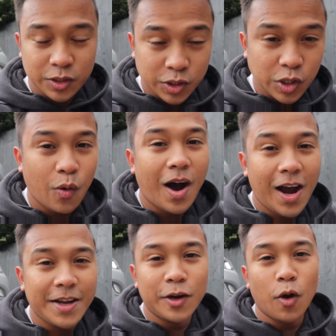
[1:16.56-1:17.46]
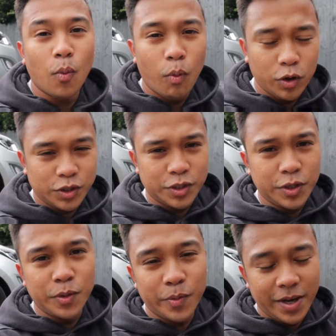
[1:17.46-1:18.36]
so I know what to
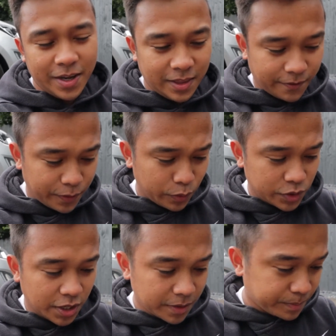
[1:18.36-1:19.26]
do in the future.